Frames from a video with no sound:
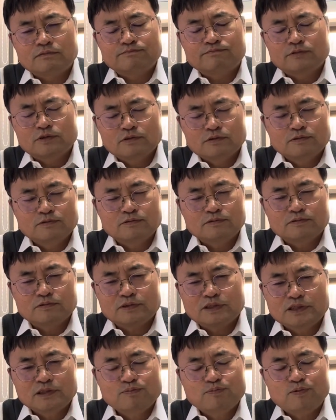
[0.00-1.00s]
to
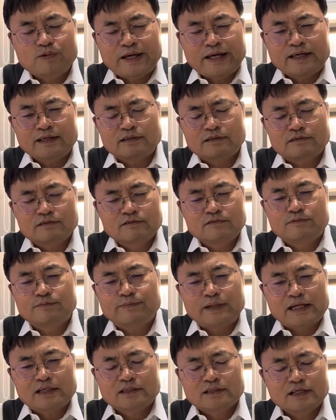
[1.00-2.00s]
explain to
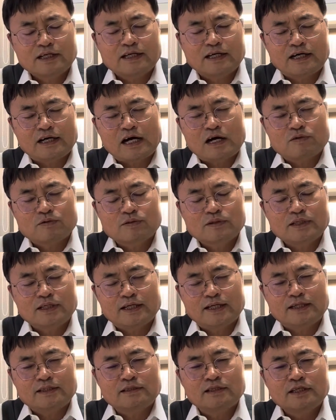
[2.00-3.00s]
our
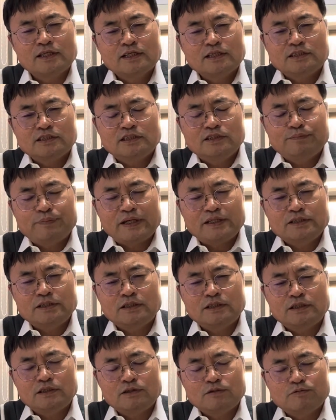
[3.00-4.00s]
client,
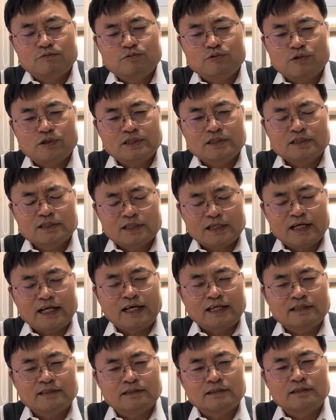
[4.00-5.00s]
especially foreign
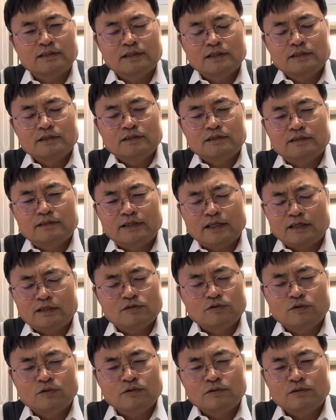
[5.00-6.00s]
client, they
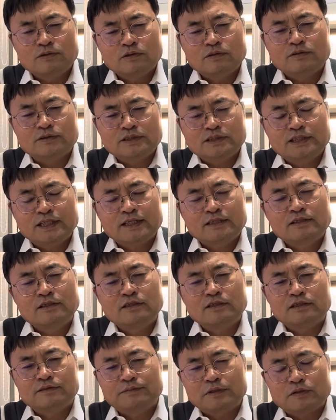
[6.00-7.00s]
don't know
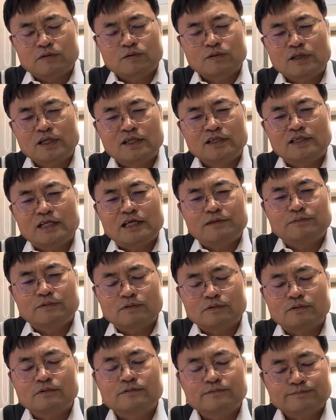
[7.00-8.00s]
exactly about Korean labor
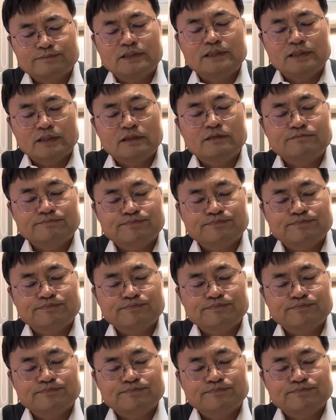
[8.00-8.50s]
law. Yeah.